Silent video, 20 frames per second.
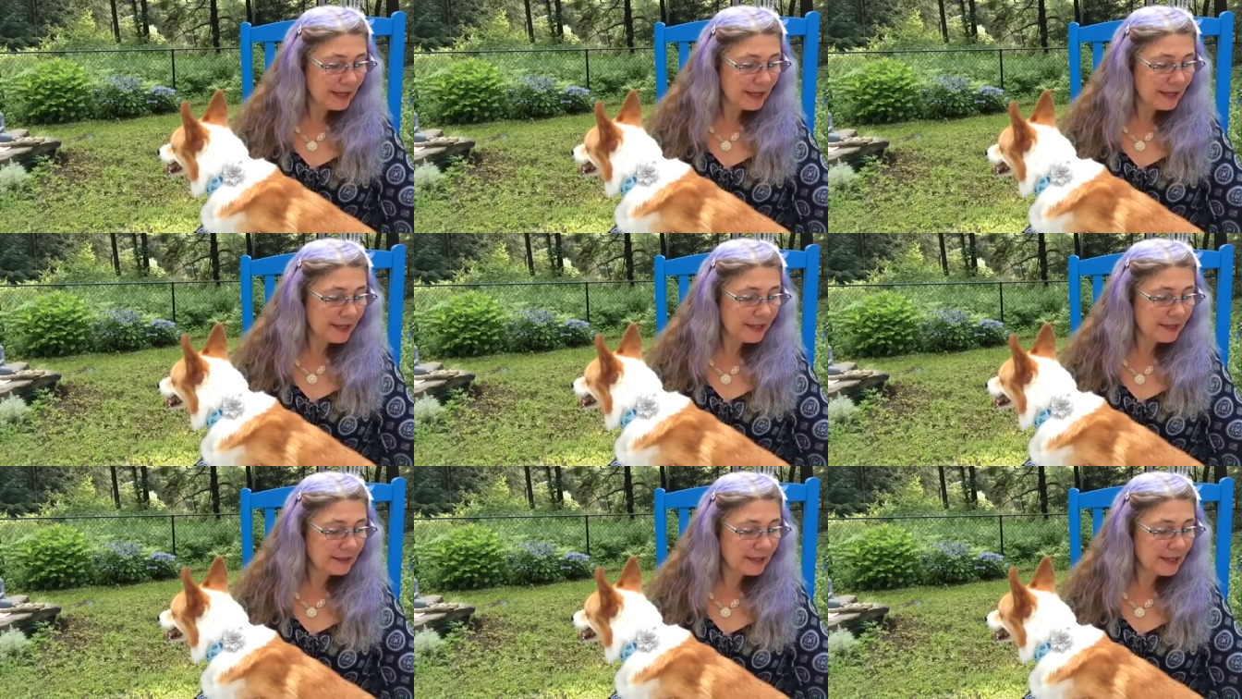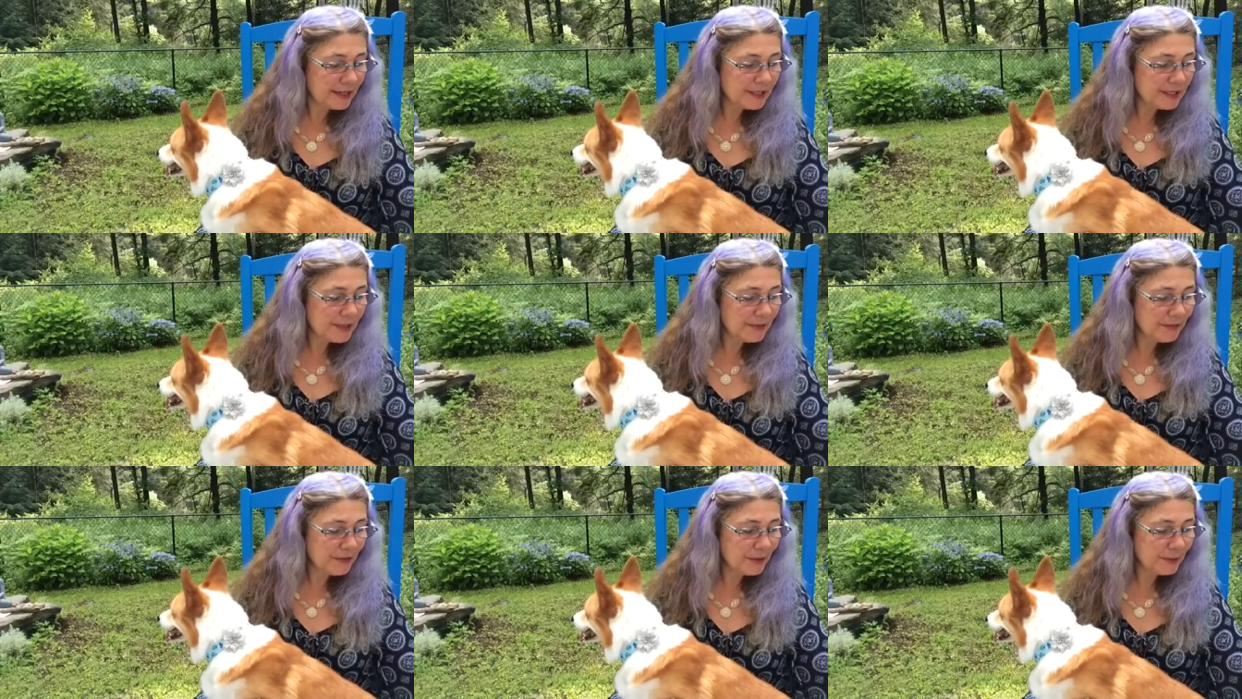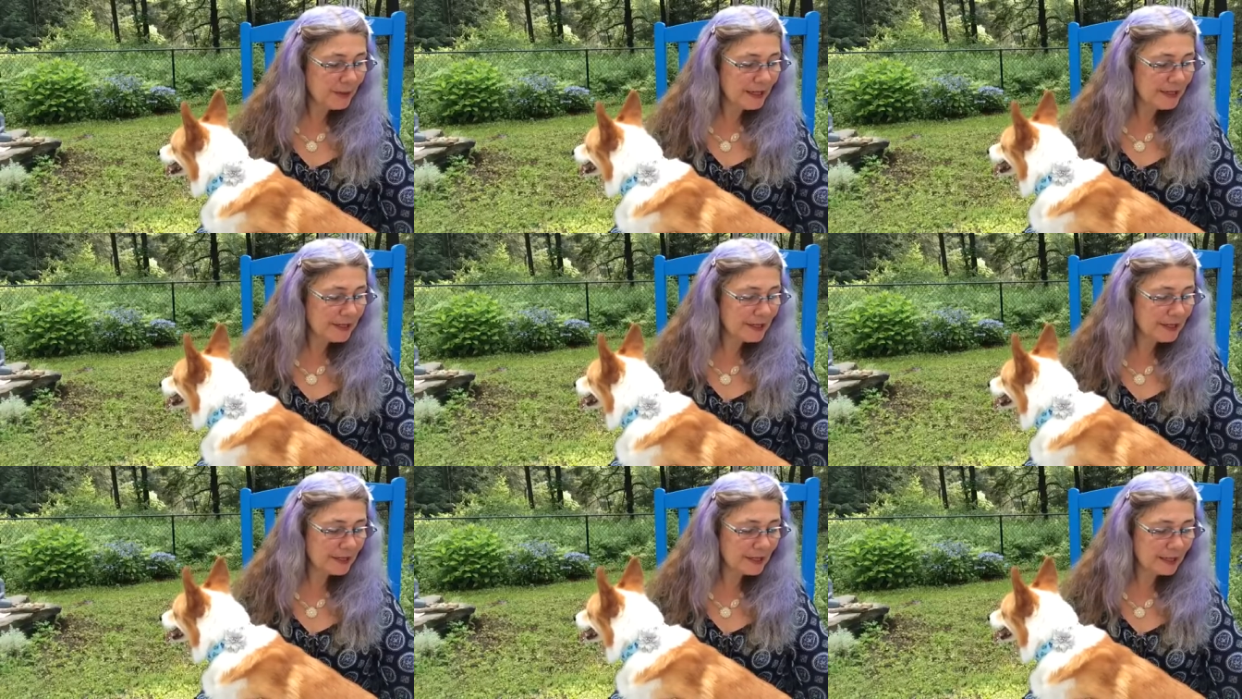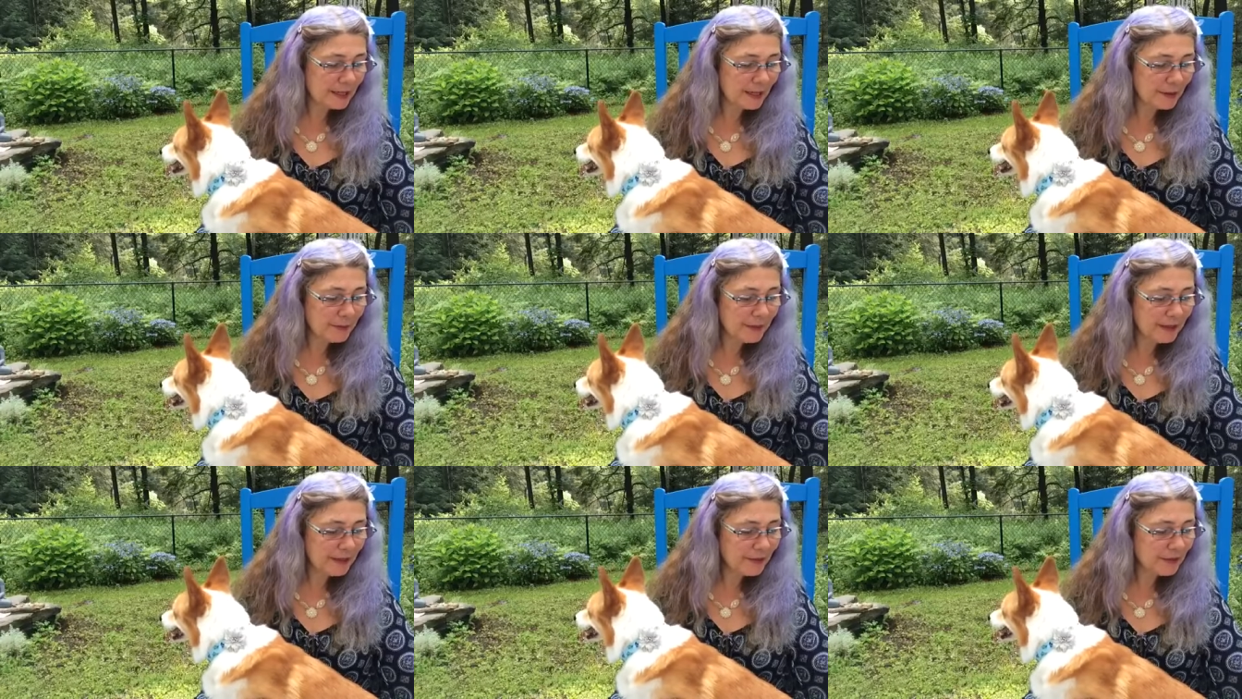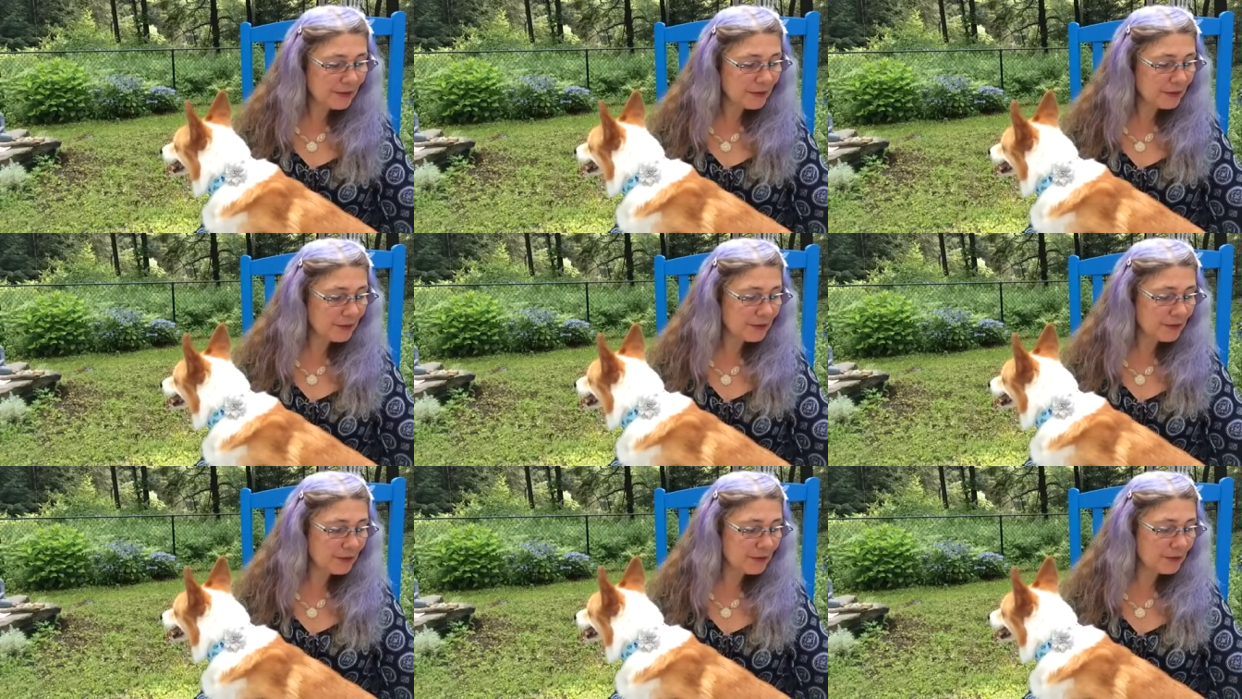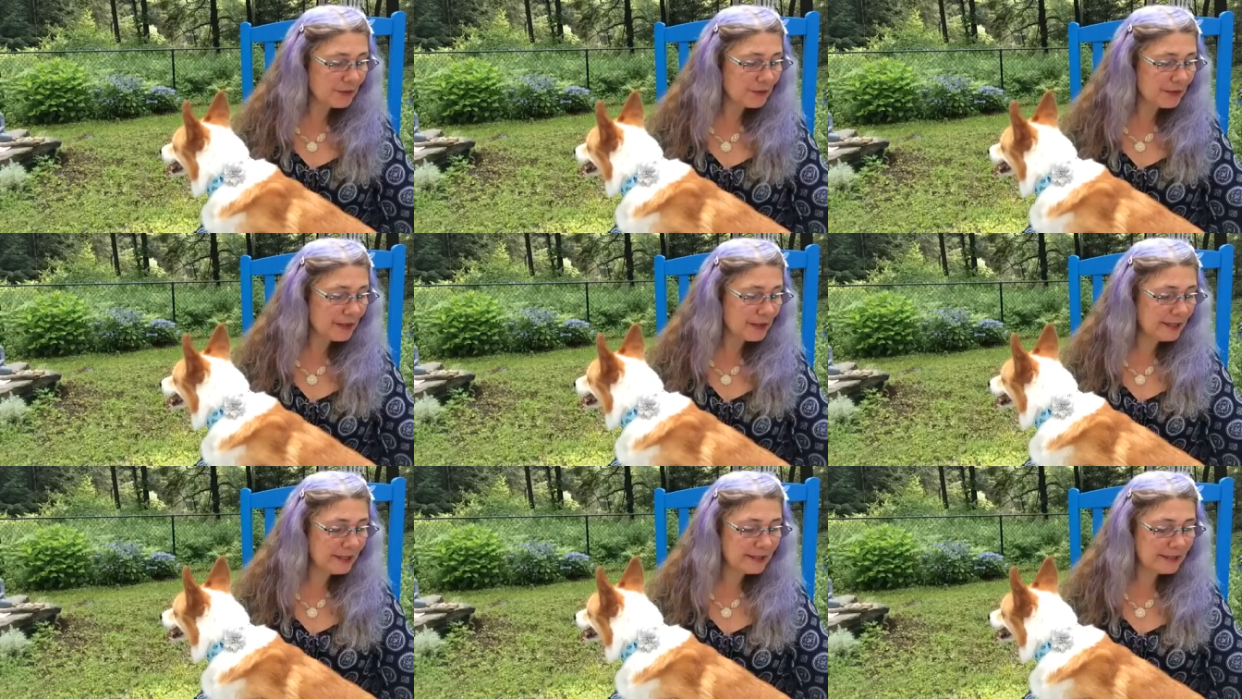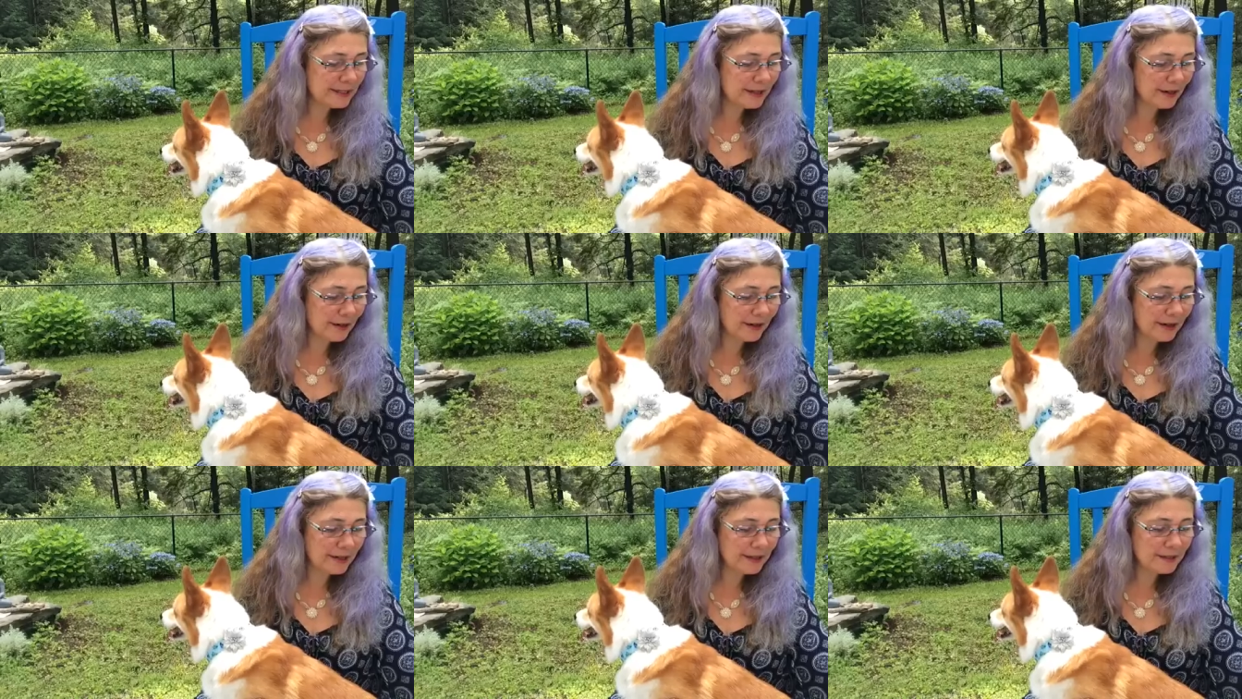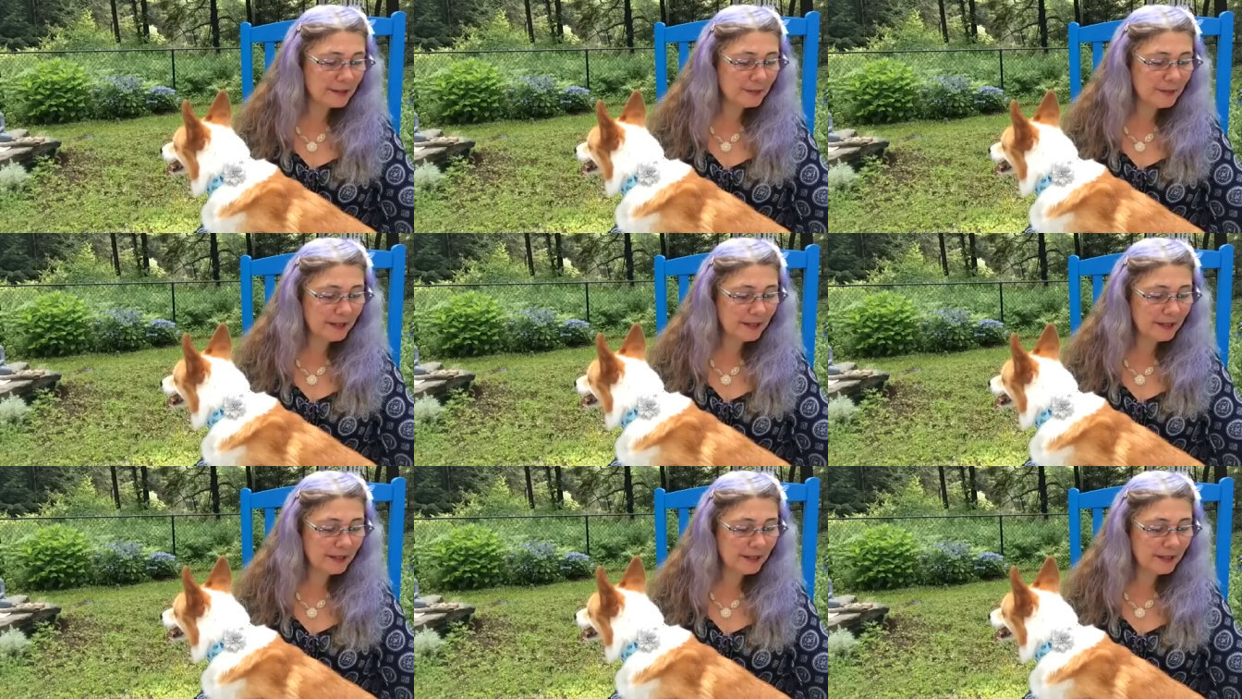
and allows information to come in through these areas,